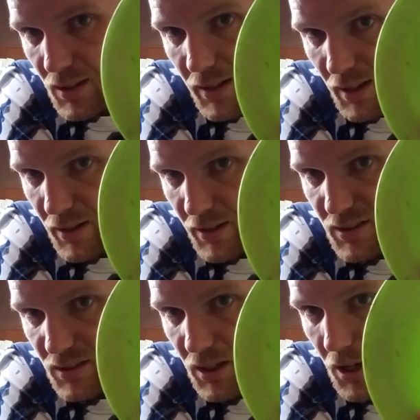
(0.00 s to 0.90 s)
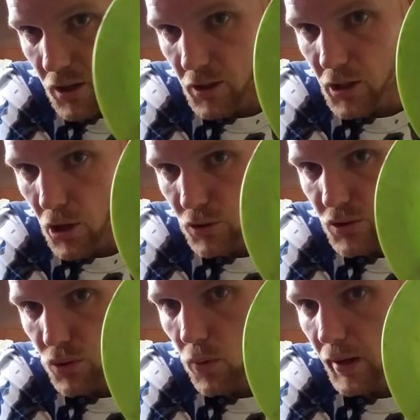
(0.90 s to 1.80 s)
is another
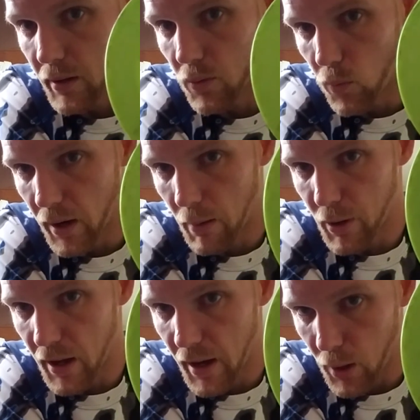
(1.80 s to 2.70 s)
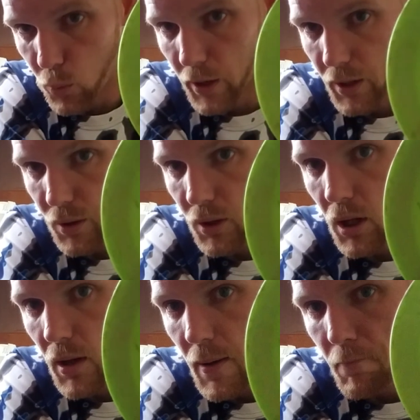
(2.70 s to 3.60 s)
go-to when I'm in a headwind.
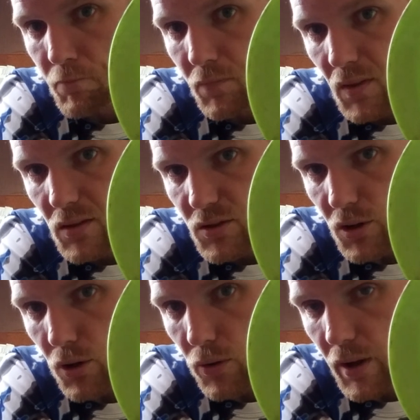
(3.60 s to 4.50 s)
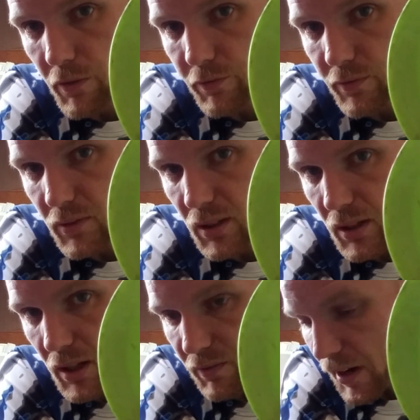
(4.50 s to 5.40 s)
So if
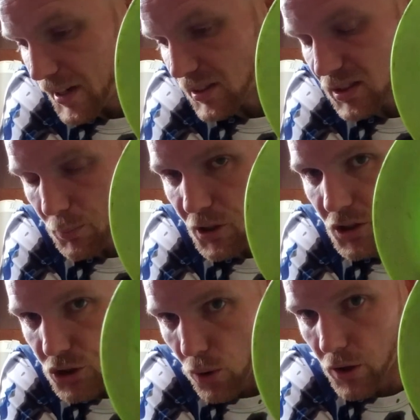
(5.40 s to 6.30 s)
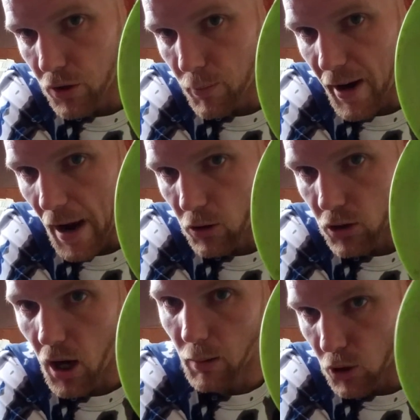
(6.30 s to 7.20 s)
I need something shorter than my
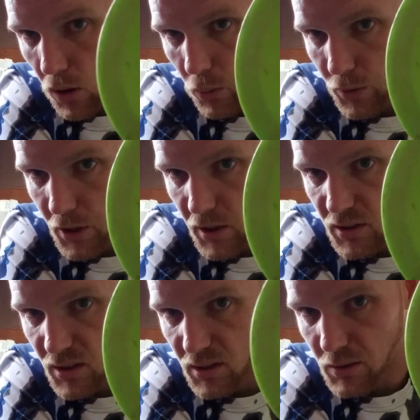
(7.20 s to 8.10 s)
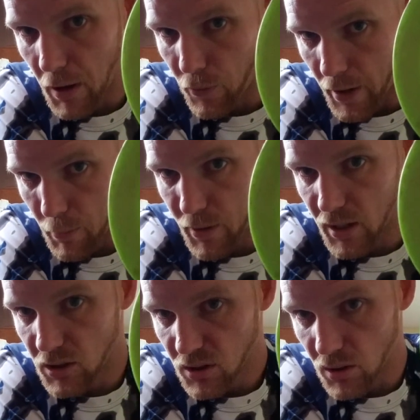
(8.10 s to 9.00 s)
Outlaw, I'm going with this as my
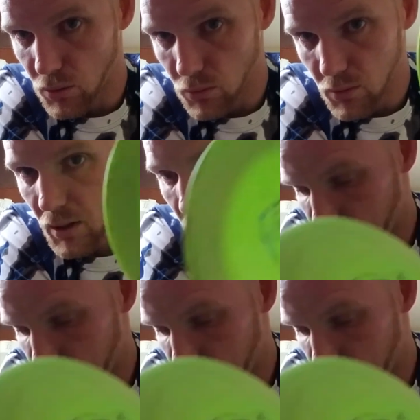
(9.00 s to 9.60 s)
Rampage. So I